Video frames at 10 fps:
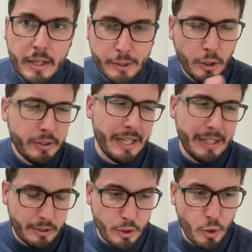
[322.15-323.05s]
not
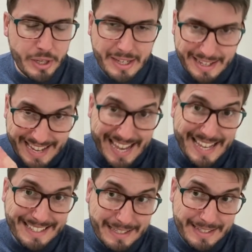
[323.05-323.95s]
yet chronic
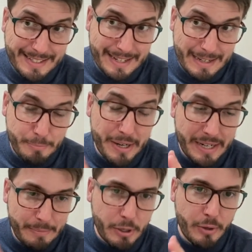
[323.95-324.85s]
as
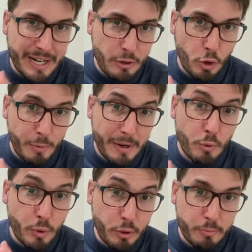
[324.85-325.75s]
periapical granuloma
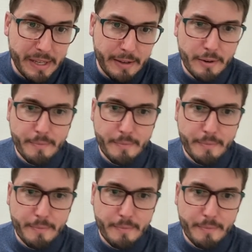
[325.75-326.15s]
will be.